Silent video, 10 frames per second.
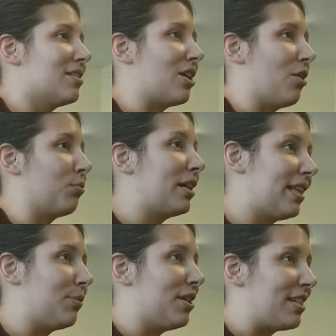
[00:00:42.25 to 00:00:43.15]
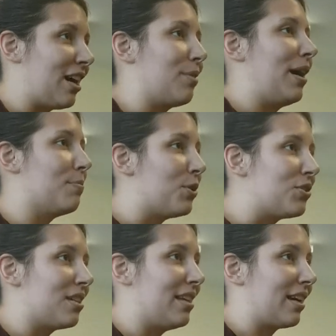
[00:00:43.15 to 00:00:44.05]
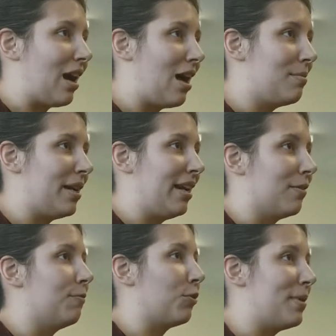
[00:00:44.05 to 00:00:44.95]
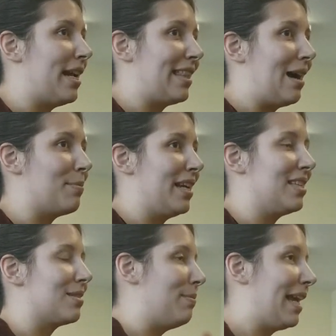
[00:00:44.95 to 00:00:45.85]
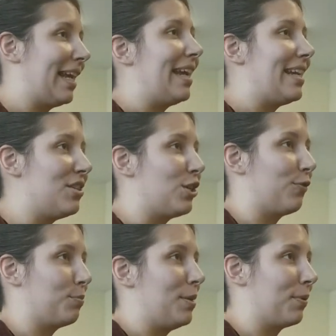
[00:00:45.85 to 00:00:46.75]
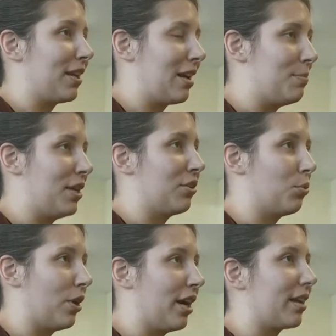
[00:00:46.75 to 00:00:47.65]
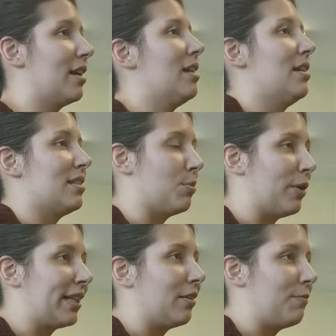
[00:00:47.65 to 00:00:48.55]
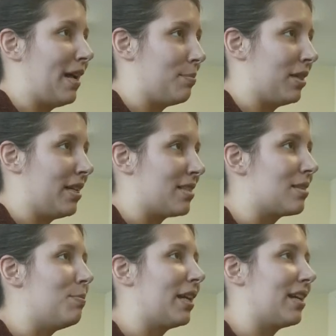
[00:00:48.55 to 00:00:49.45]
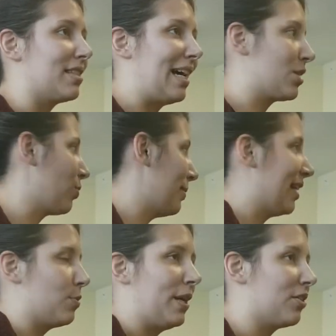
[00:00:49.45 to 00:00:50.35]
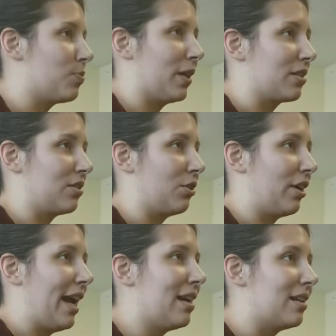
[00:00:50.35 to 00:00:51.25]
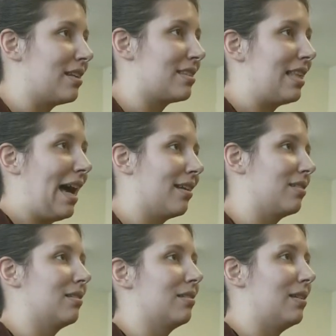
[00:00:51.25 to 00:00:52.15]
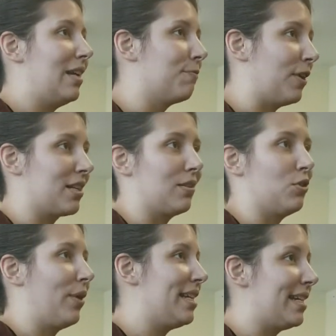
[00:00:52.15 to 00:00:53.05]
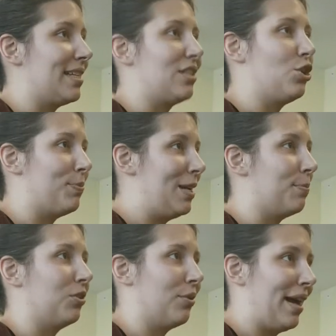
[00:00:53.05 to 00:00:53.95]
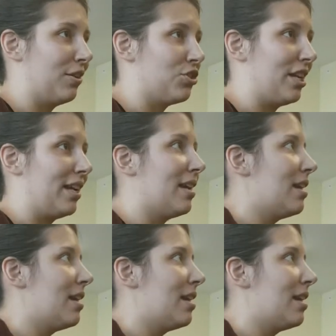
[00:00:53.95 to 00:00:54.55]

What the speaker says: So really, when you talk about a boost to the economy, for me, that means making it easier for people to come here to work, to bring their families, because that's what makes Petersburg so great, is that influx of new ideas and new people, new energy.